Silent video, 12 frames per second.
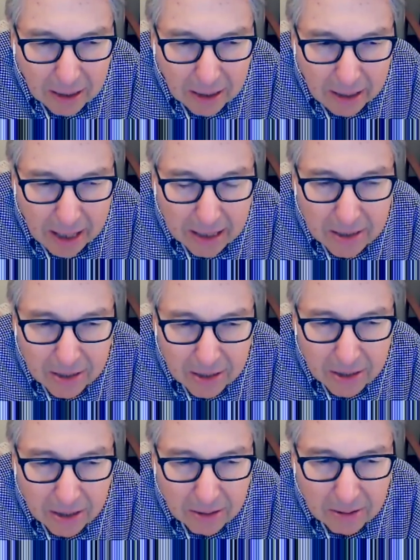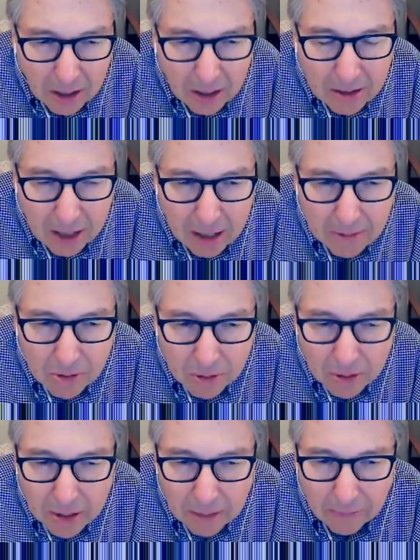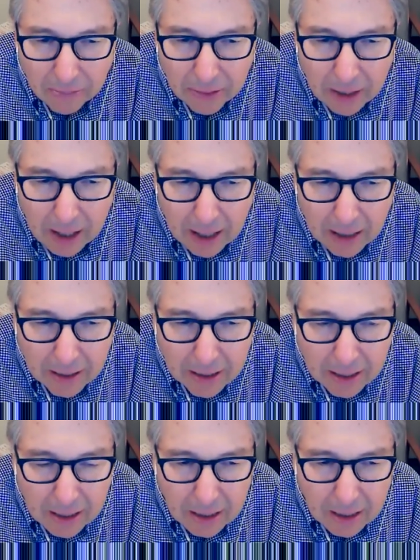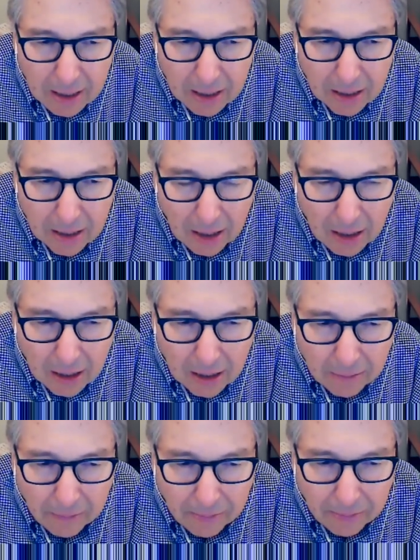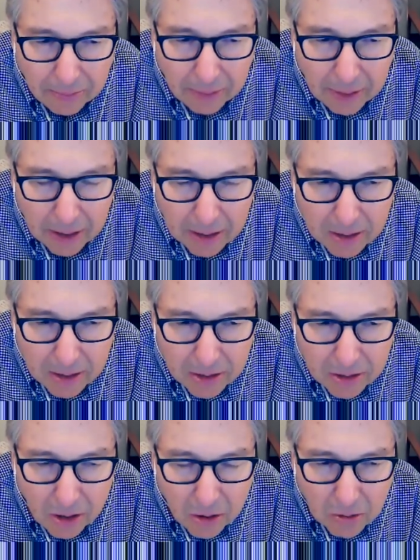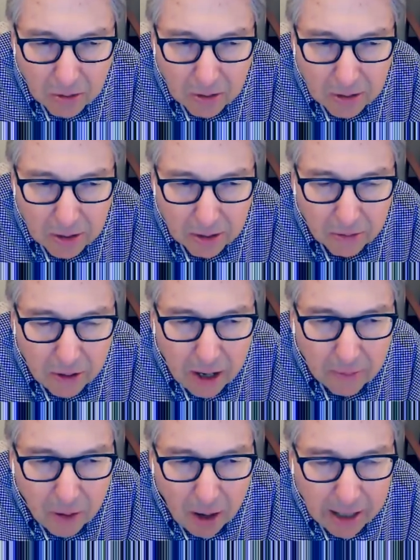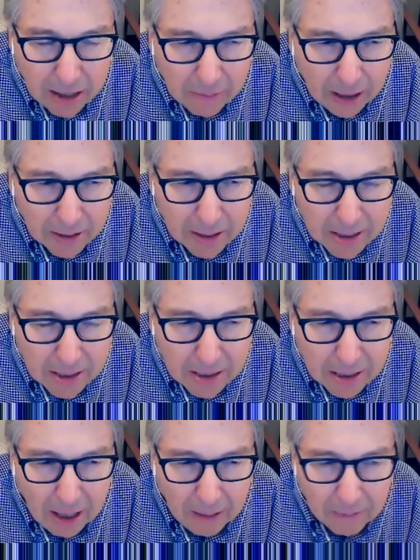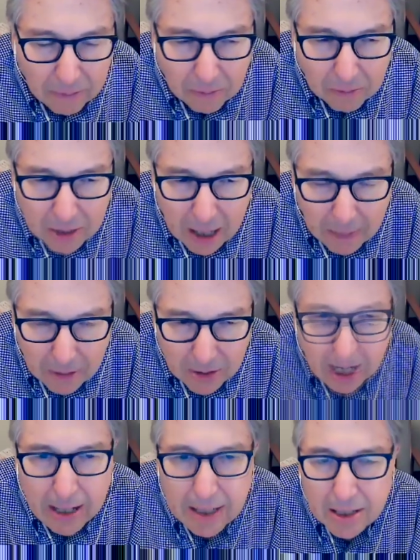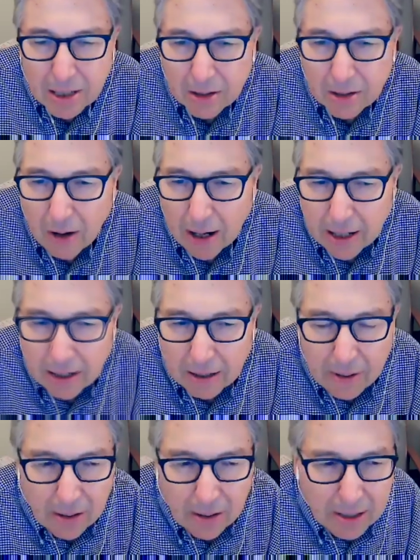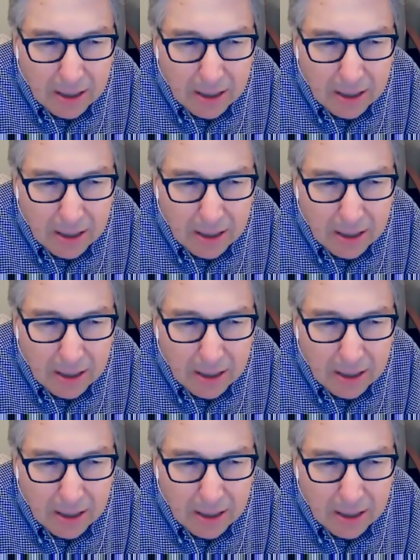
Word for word: connects to the dark times we're in. And uh, so to the degree I'm writing about this, I'm simultaneously writing about